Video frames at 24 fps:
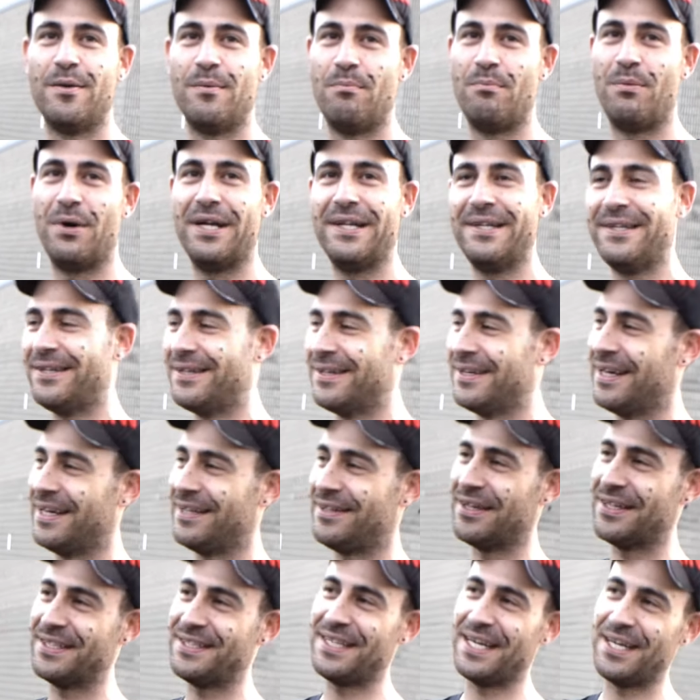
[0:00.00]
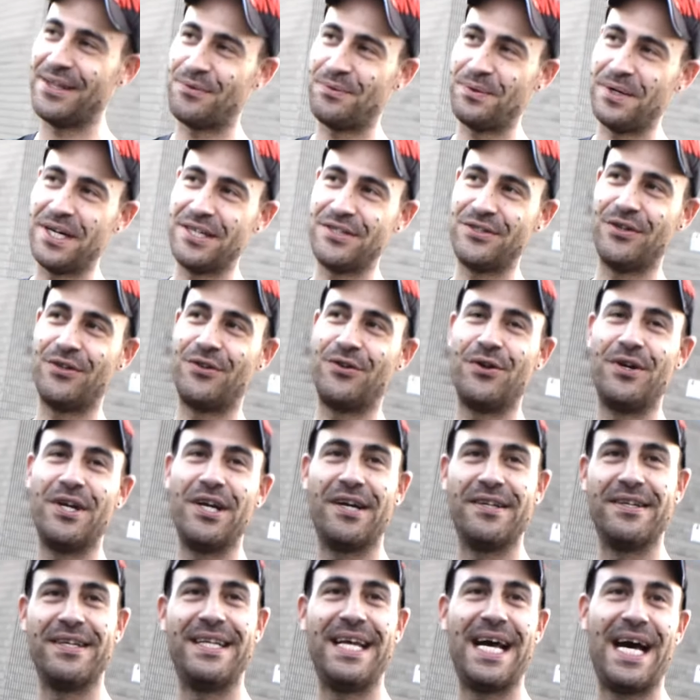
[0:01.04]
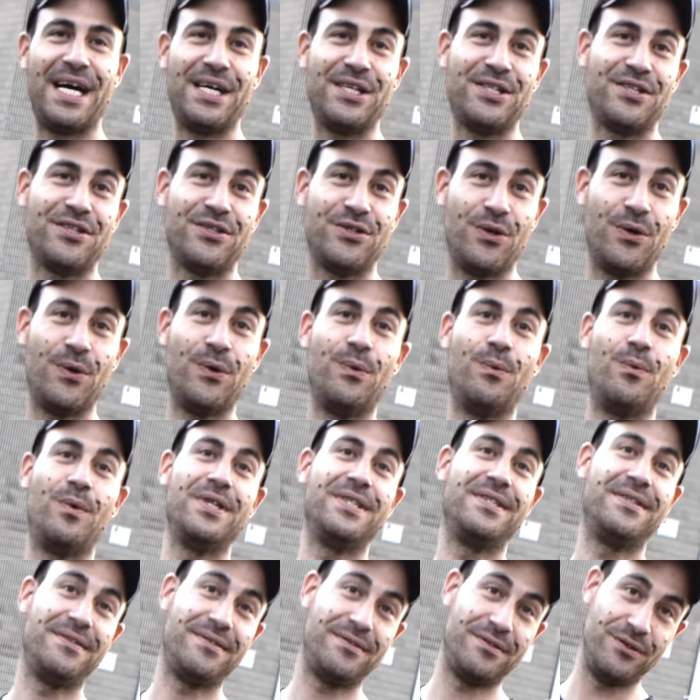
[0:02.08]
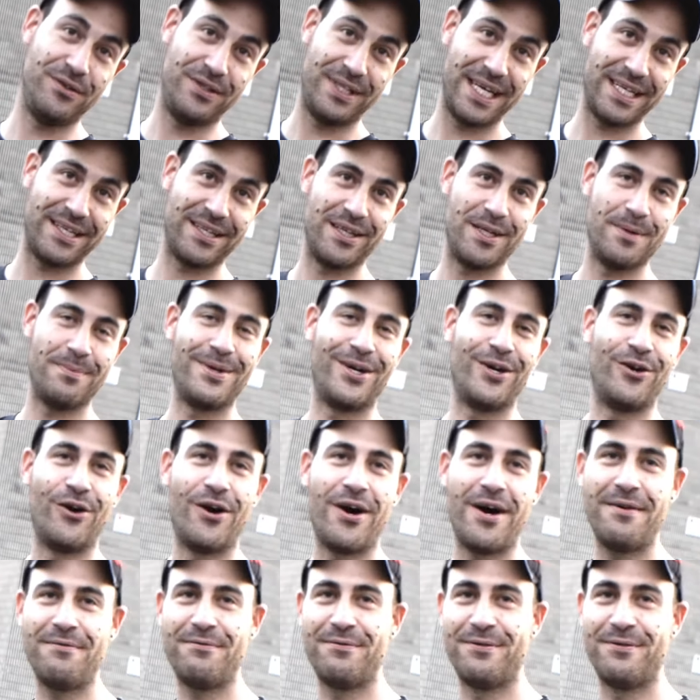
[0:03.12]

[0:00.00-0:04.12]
But it does say 330 on the dash. So once you take the limiter off,